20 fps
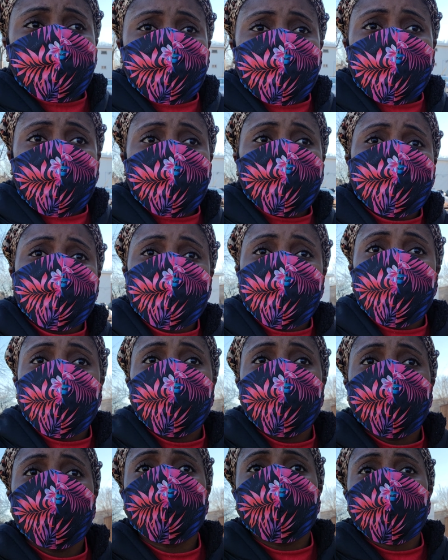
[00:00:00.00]
like
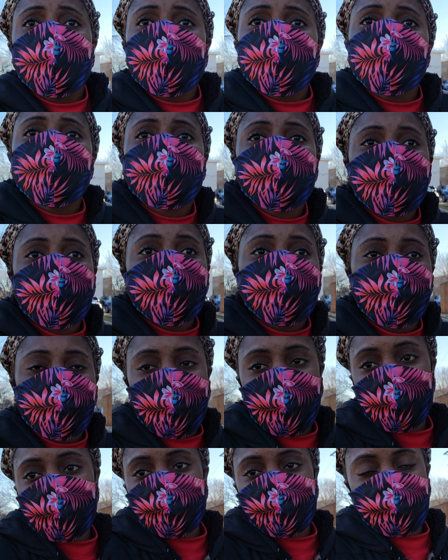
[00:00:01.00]
we're cooking
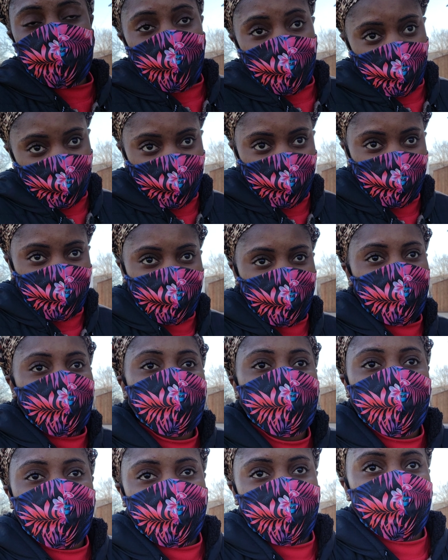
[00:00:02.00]
different stuff
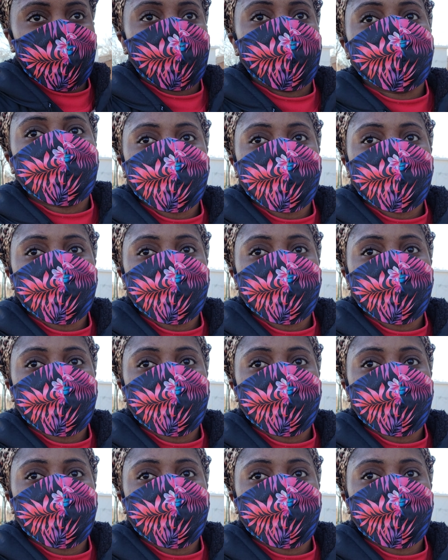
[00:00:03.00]
lately